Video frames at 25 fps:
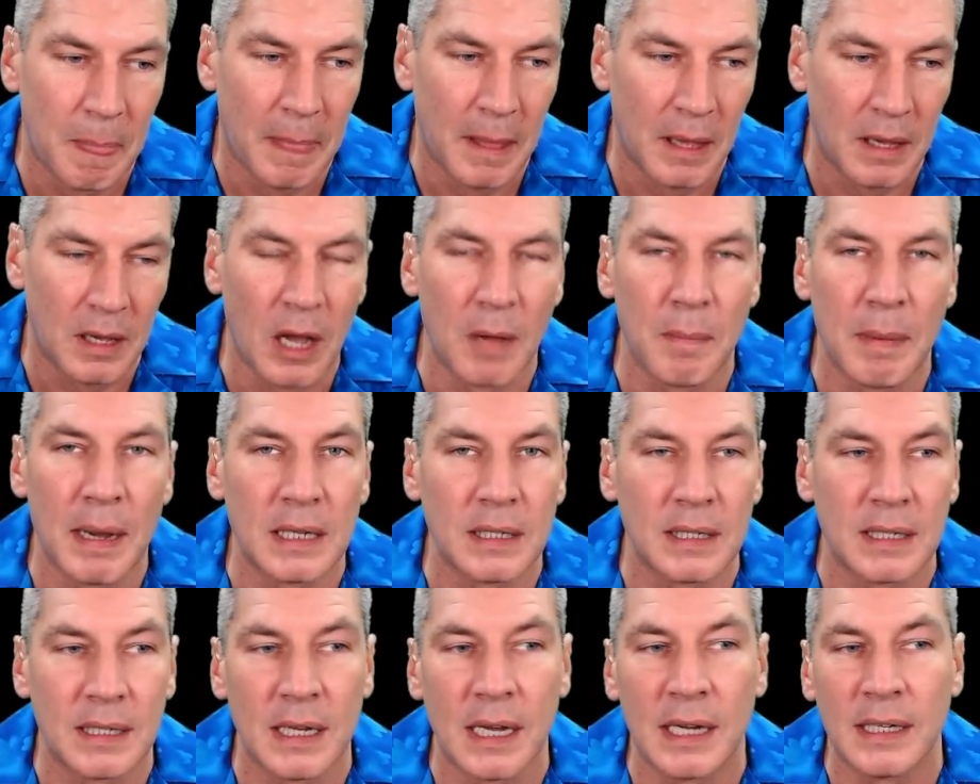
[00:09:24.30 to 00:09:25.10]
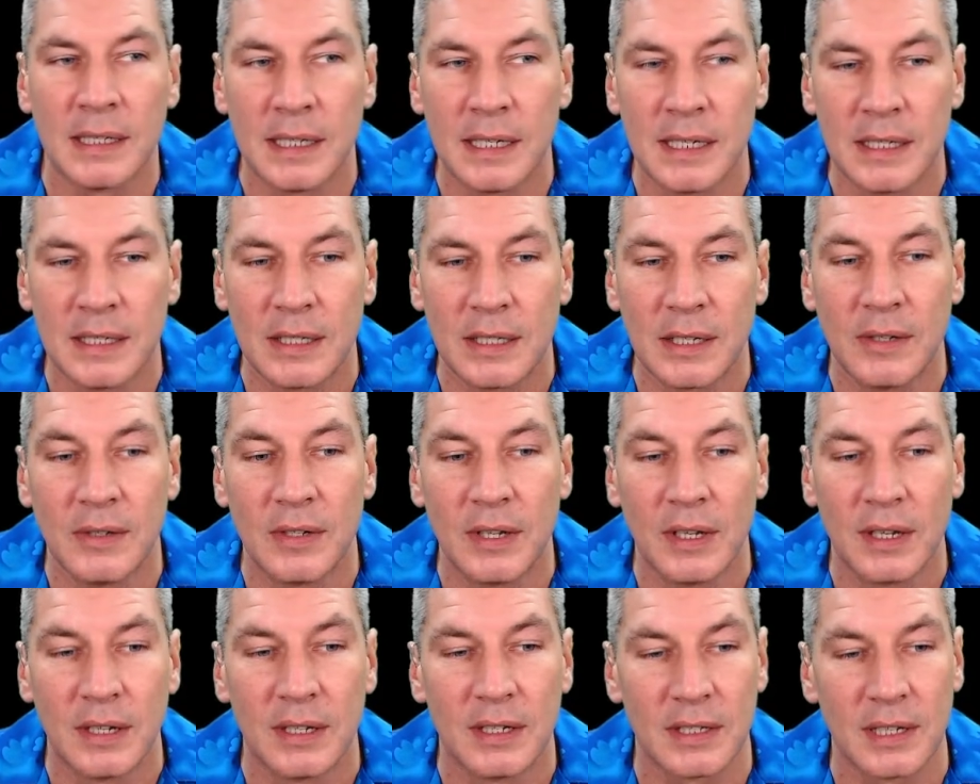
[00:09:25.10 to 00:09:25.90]
Go back to the 80s,
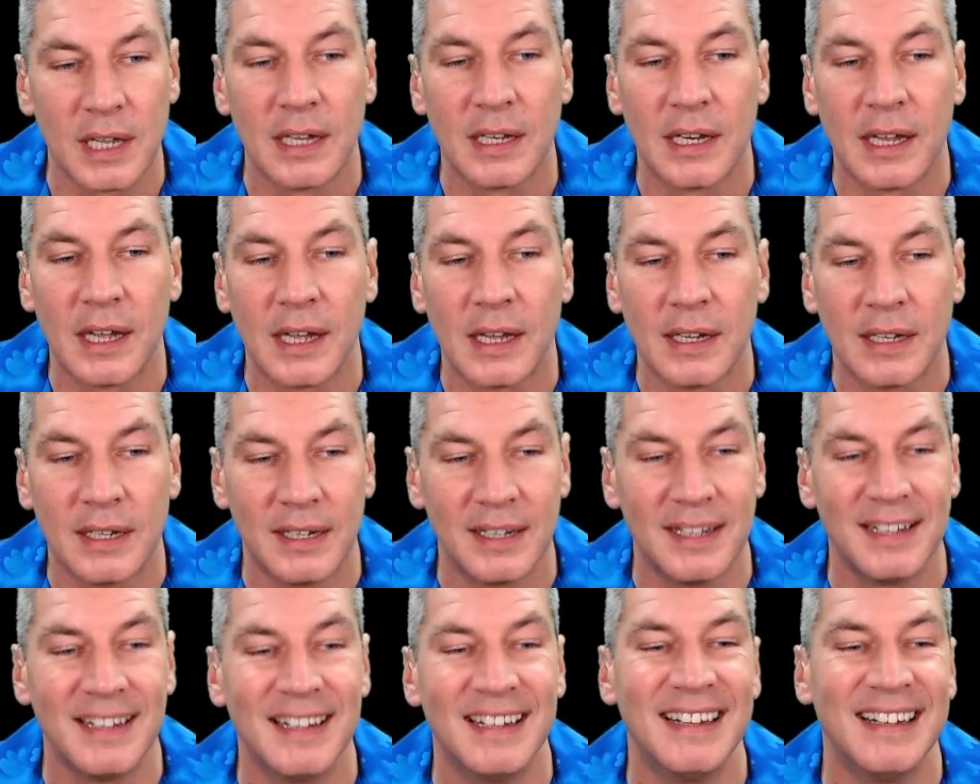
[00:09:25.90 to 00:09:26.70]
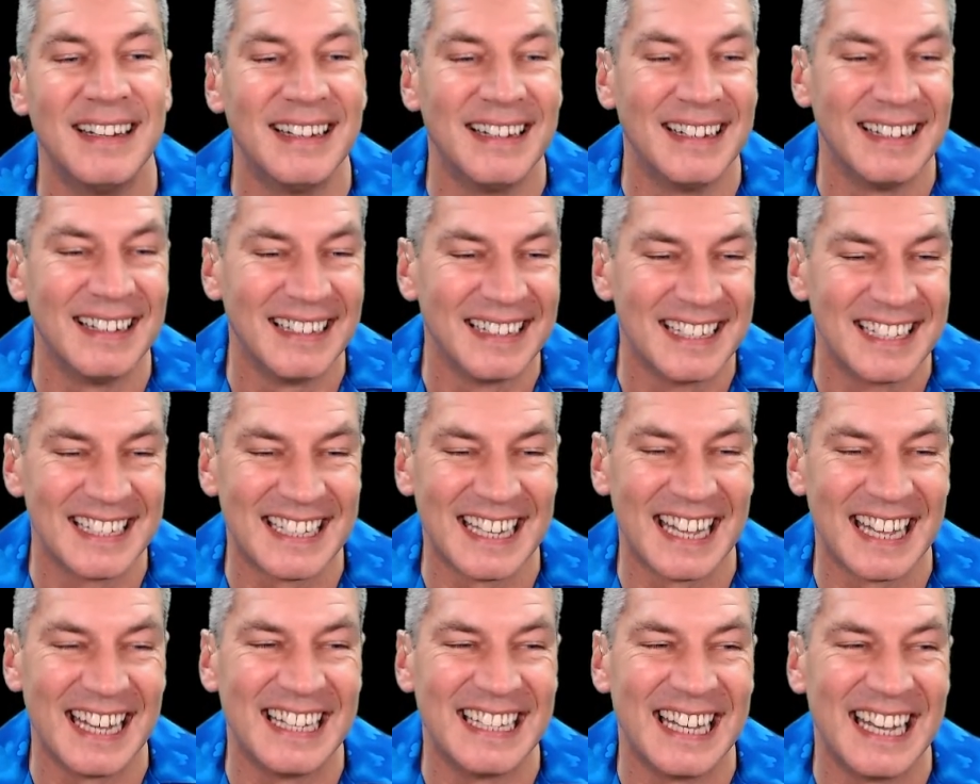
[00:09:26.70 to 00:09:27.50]
dude. Stay there.
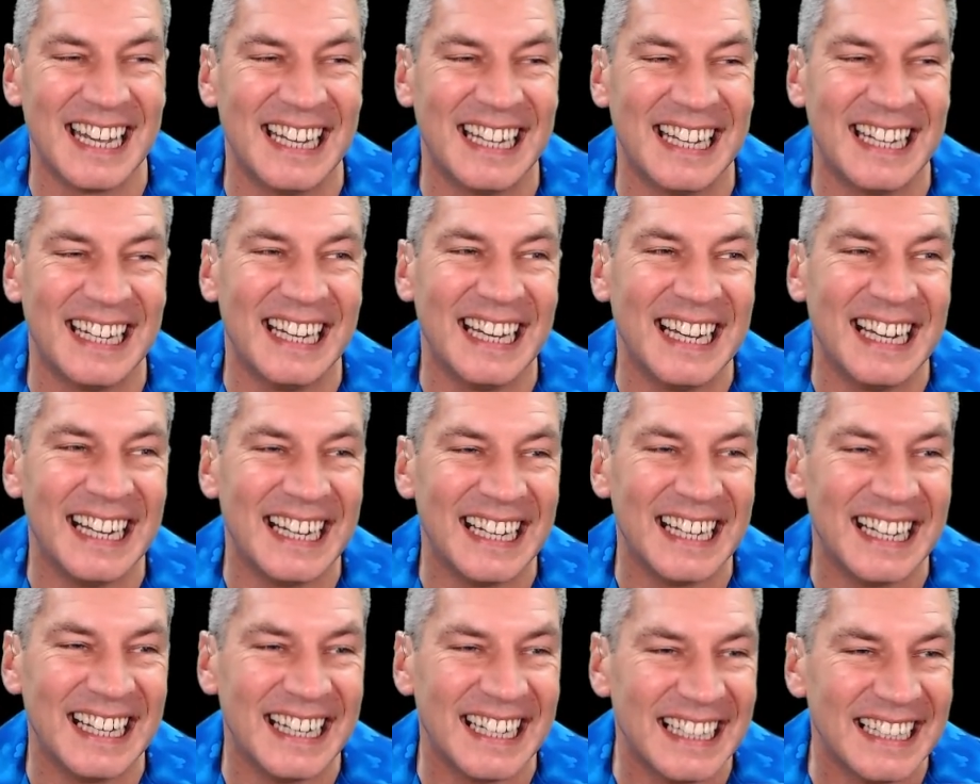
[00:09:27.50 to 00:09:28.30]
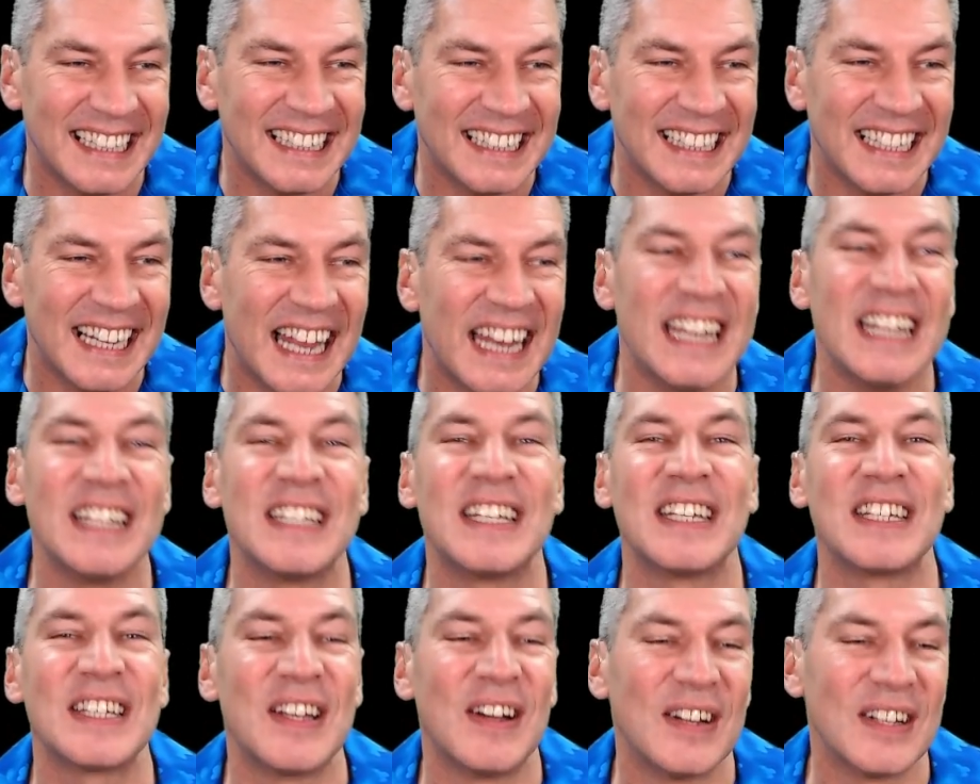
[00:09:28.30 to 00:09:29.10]
Stay there. This
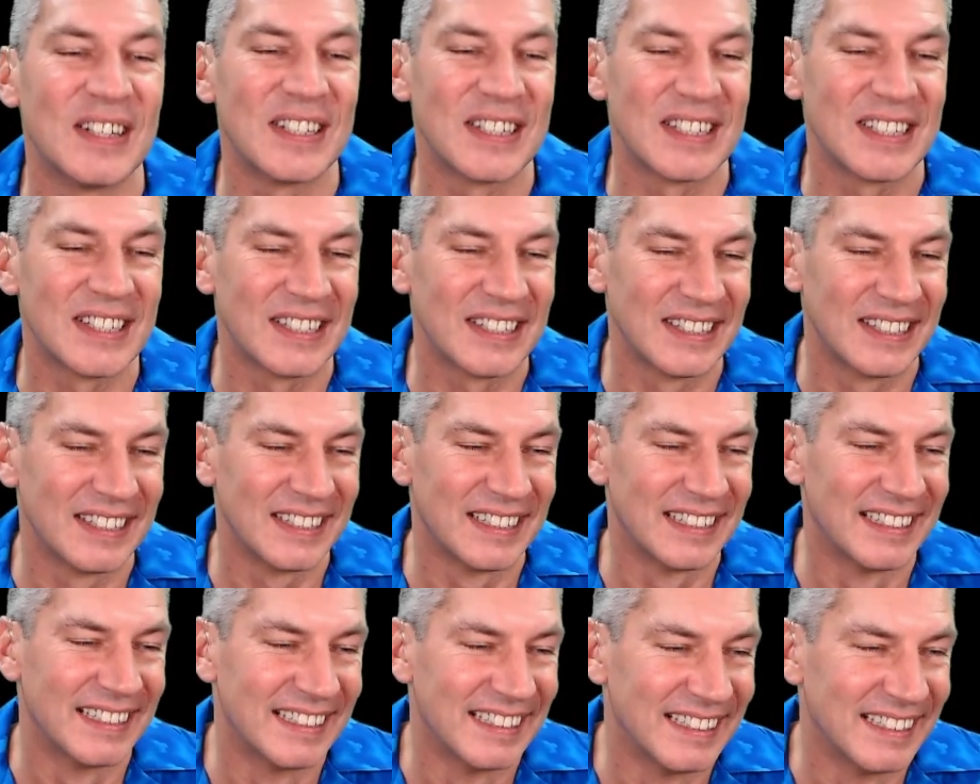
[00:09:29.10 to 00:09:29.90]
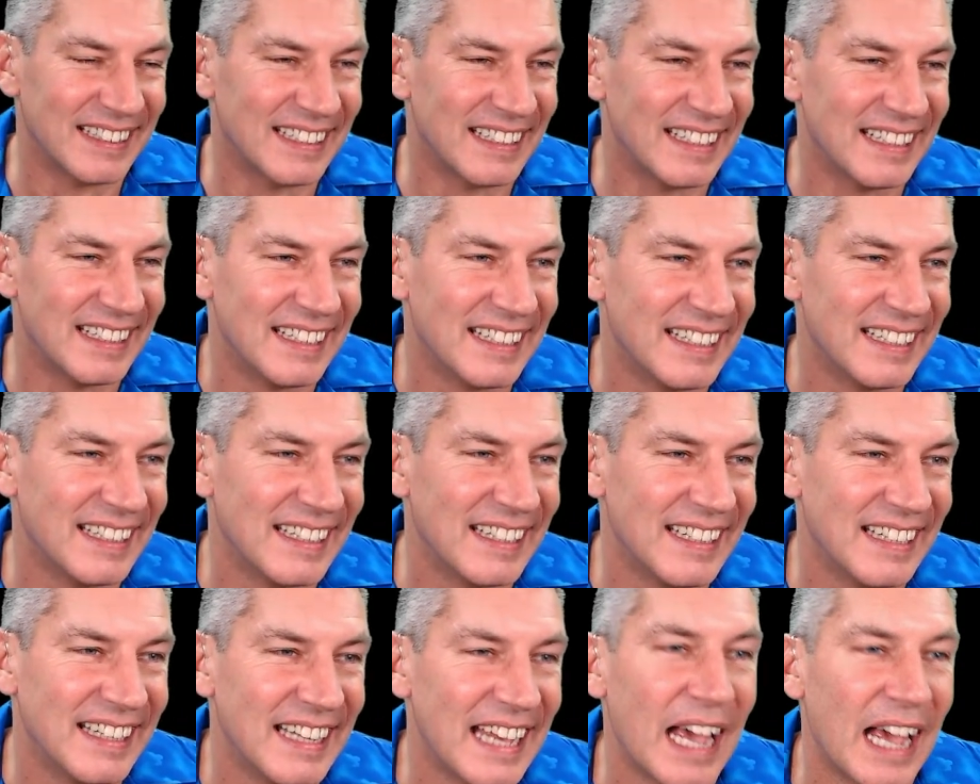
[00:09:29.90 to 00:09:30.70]
is nice.
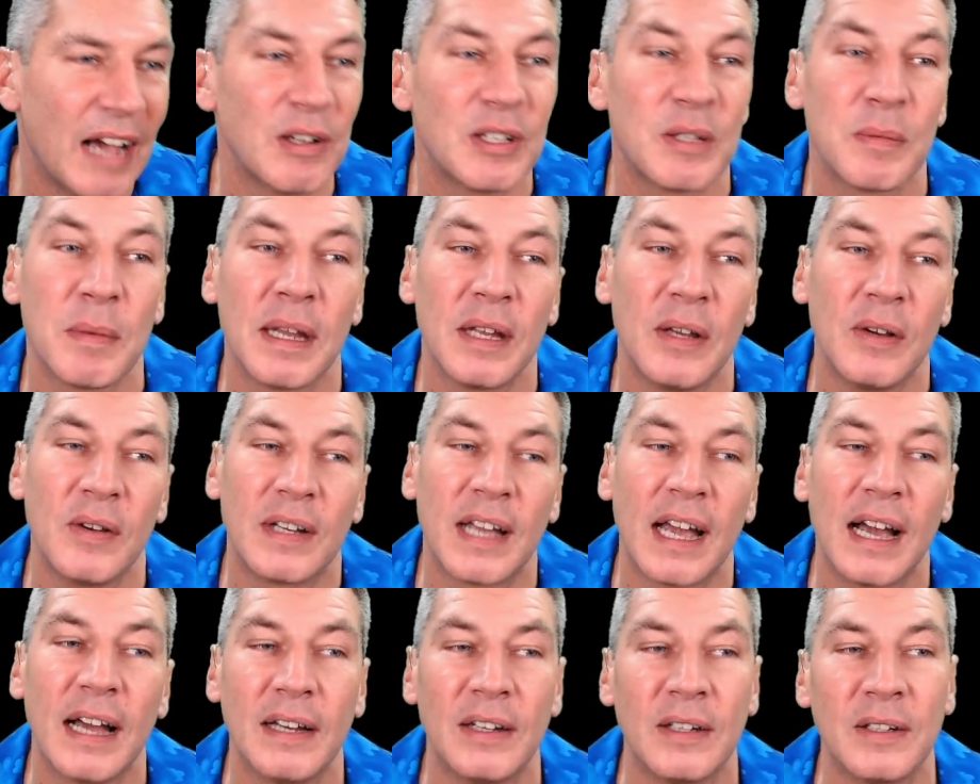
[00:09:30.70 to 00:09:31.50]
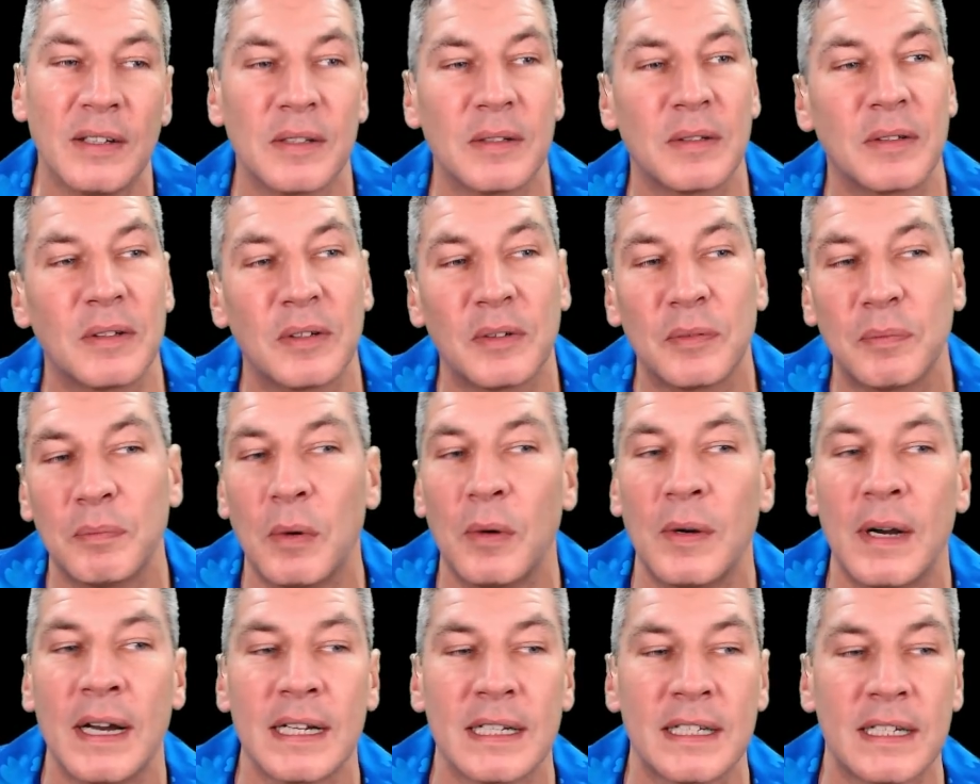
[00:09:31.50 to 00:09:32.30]
How to make your cat look
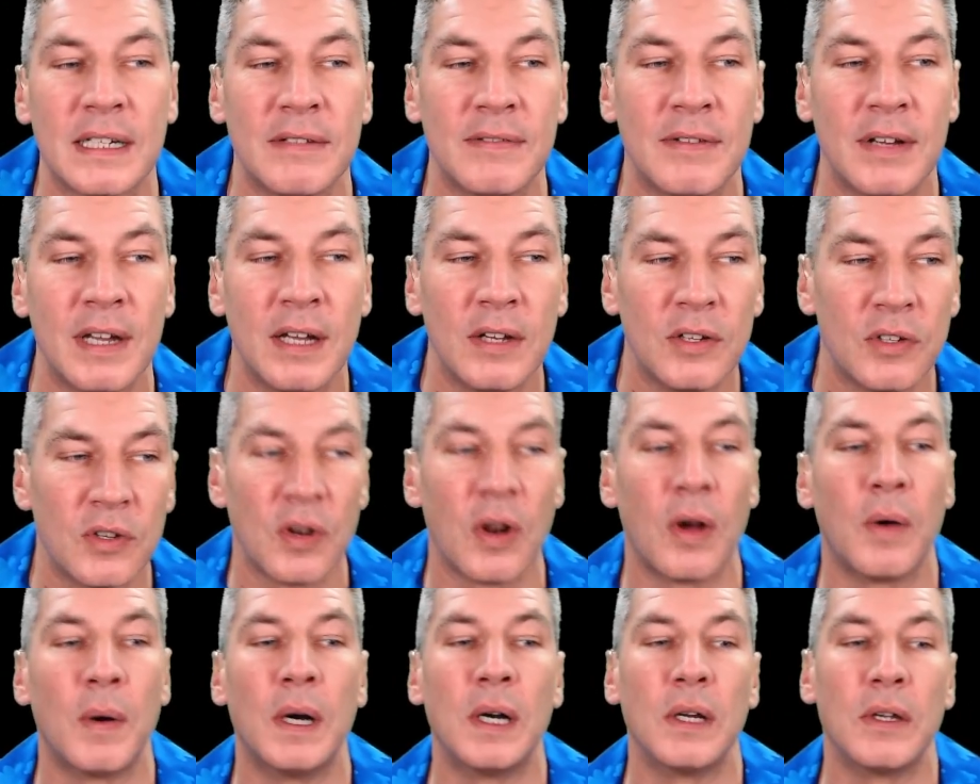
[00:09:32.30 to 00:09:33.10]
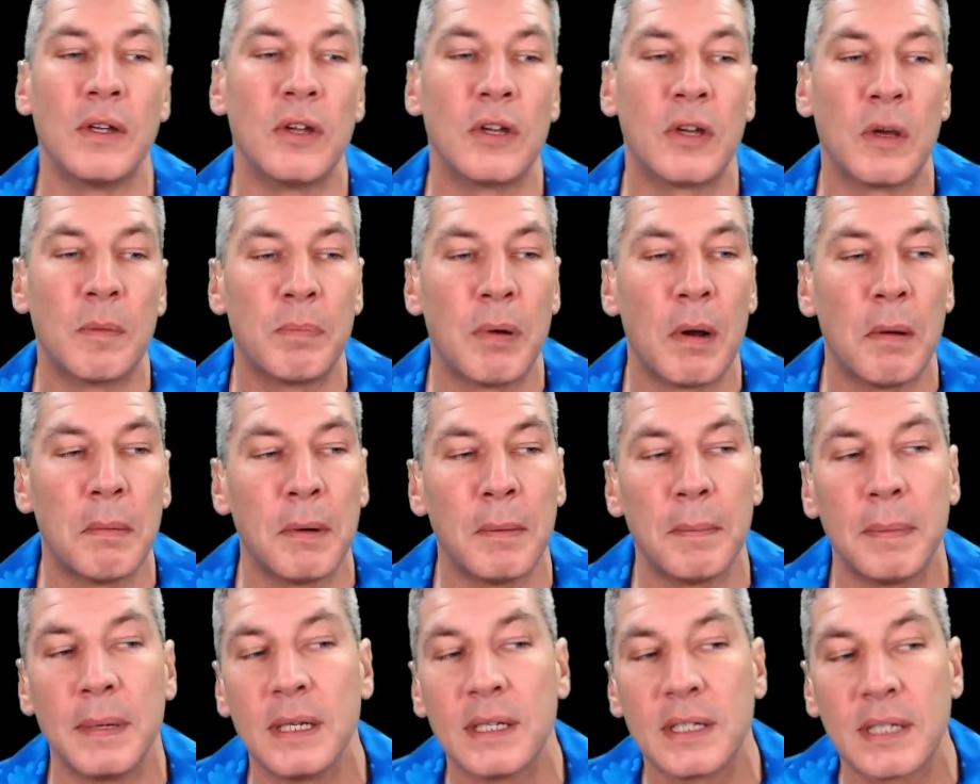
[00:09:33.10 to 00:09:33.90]
more active. Do you know what? You could
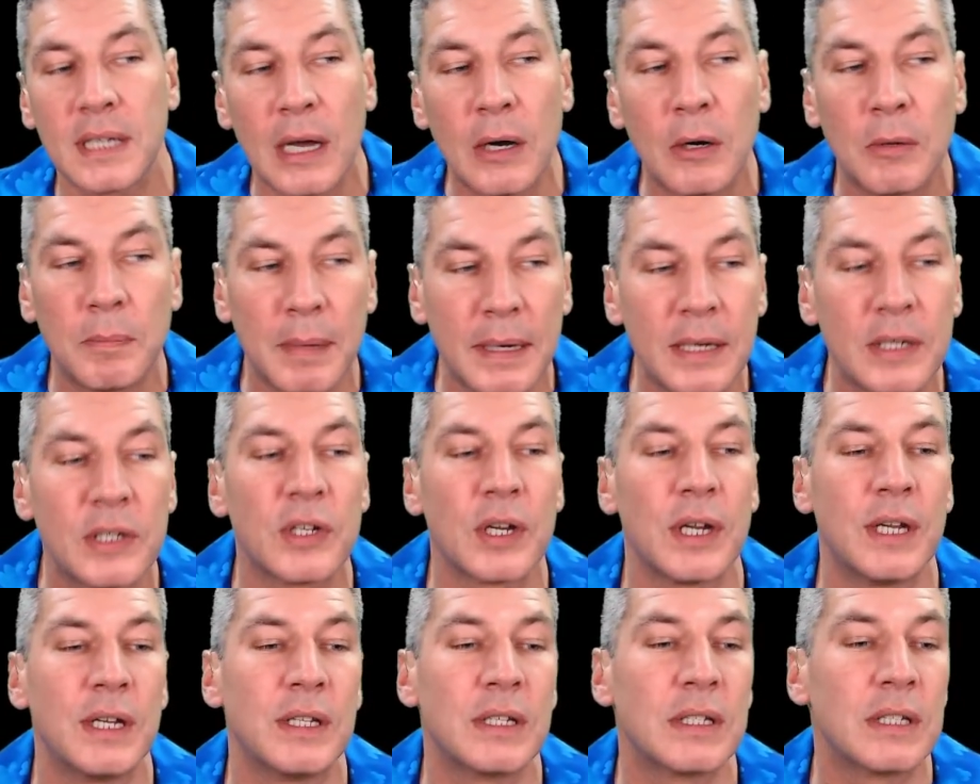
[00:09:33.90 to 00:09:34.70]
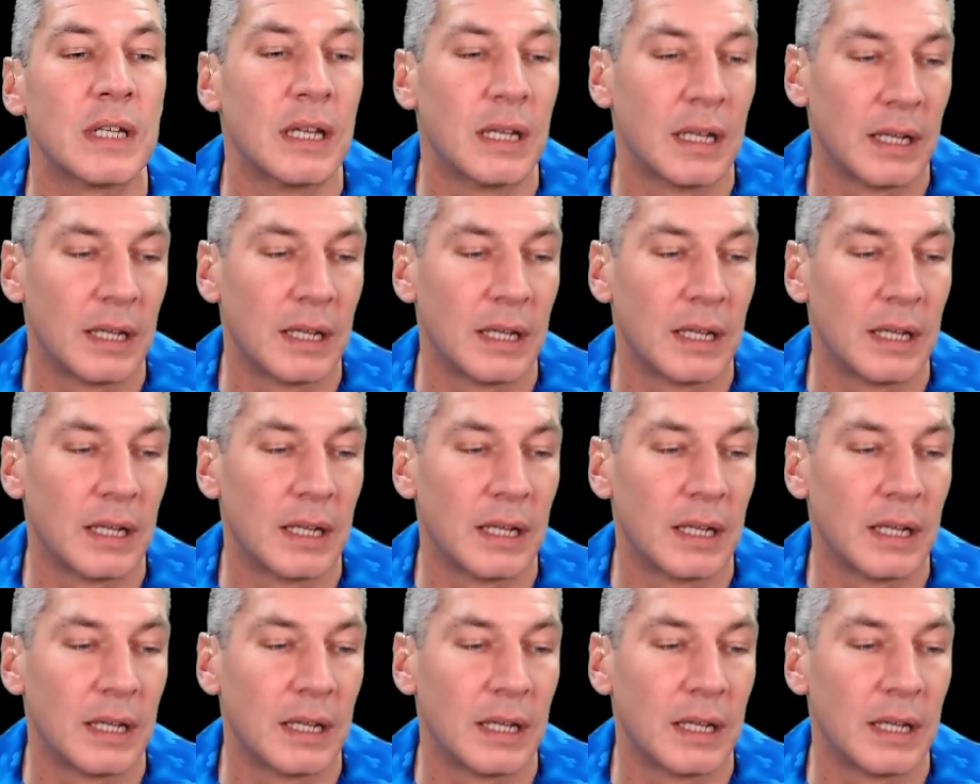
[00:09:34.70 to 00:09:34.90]
probably sell bed sheets.